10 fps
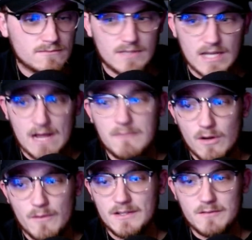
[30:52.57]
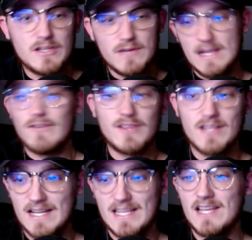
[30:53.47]
and I'm going to be doing
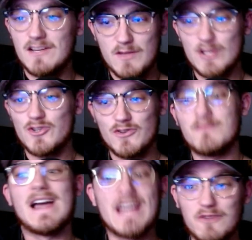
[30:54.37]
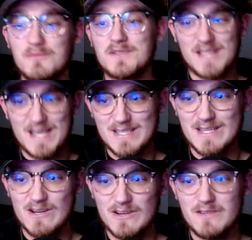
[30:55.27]
everything I can to make sure that my help stays
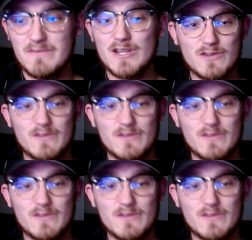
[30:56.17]
here and to make sure